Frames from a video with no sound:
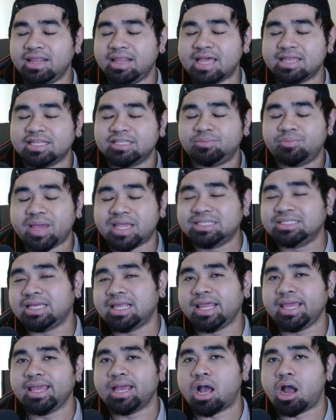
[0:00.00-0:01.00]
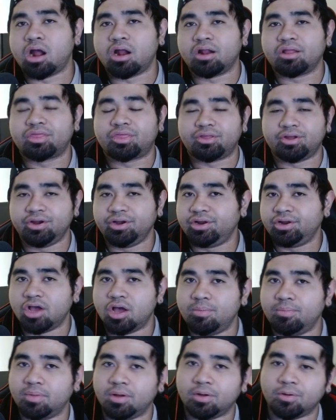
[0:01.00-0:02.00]
that is basically our third
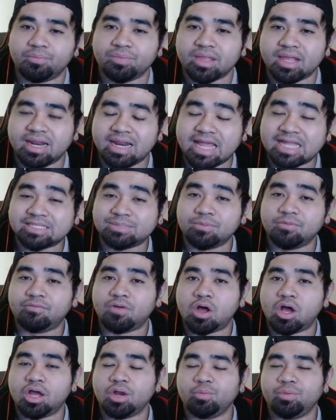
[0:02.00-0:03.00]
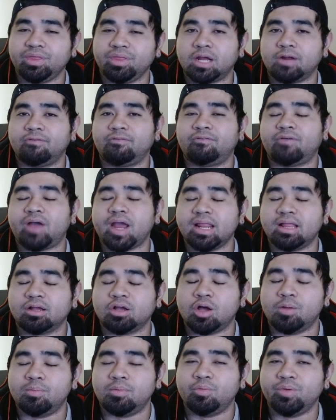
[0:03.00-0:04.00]
combo. Let's move on with our final
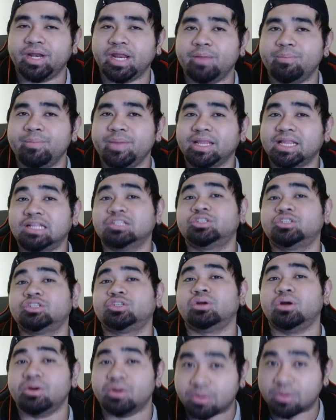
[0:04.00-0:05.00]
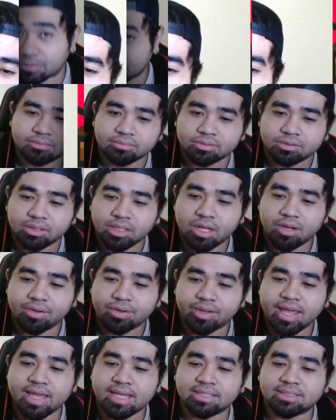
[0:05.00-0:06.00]
combo with the Metaltronus.
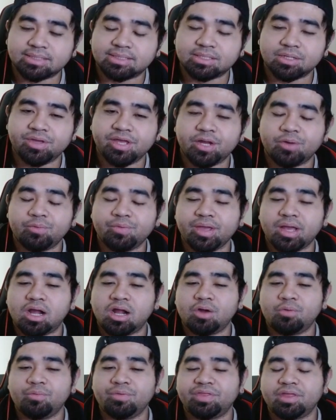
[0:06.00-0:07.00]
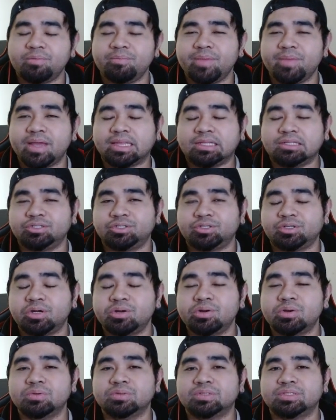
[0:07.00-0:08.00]
Okay, so here we are with our
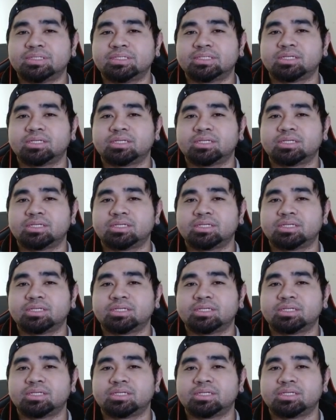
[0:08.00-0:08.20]
Metaltronus